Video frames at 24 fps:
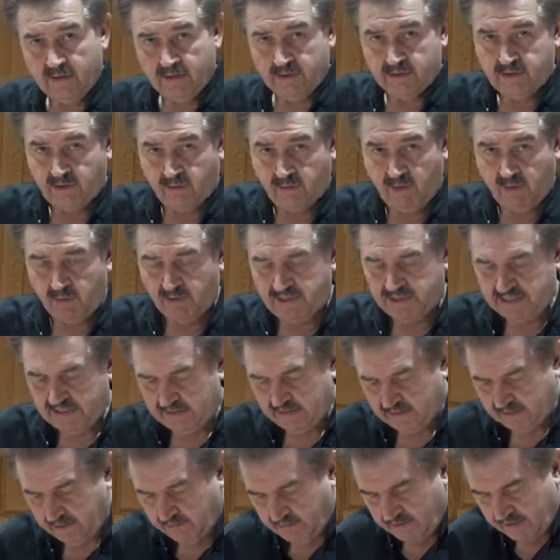So what we're
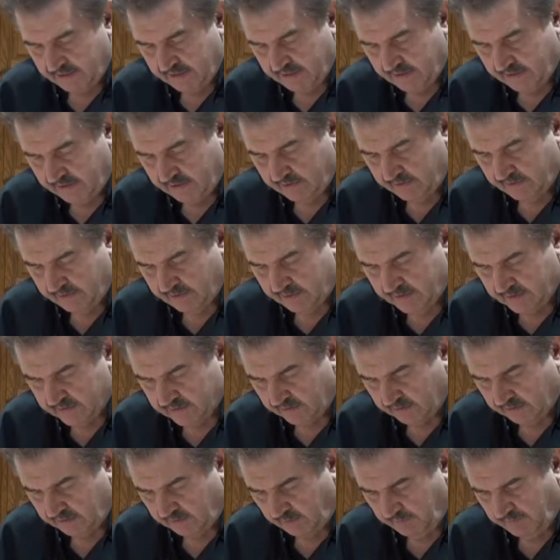dealing with here is a
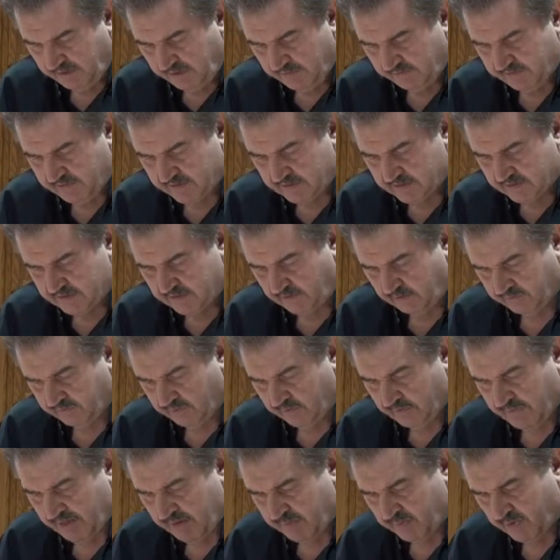little bit of the silver
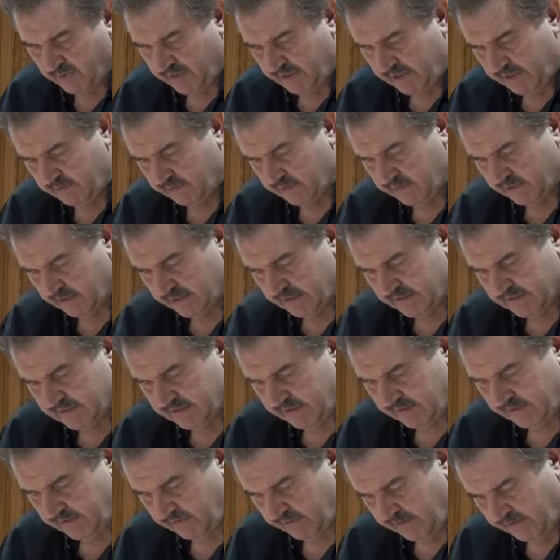membrane. We're going to
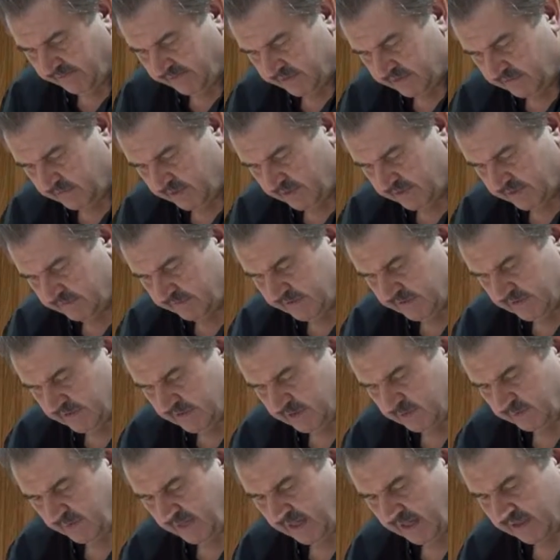take off as much of this as
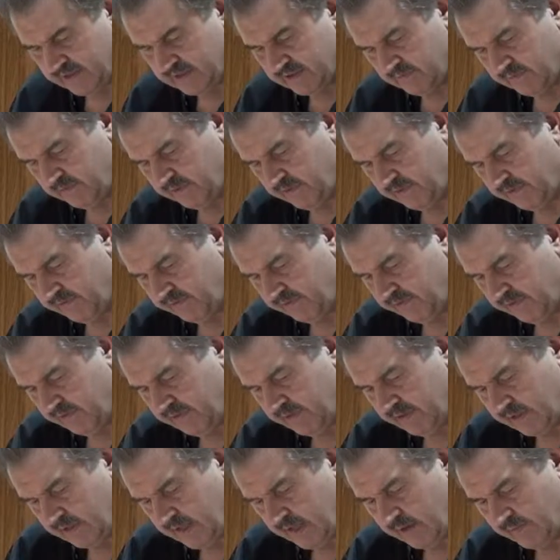possible. If we were
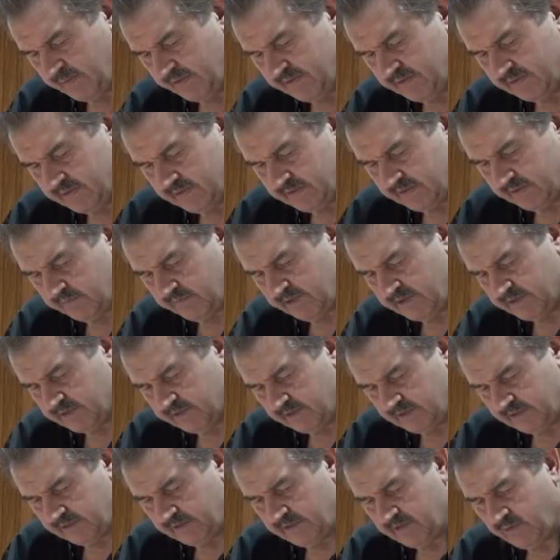in competition, we
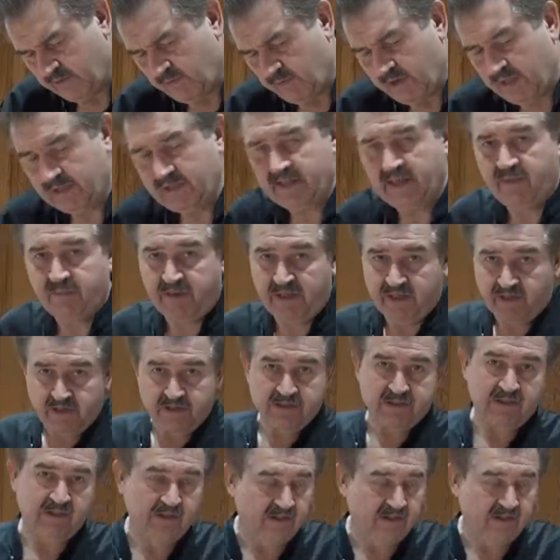certainly don't want that because it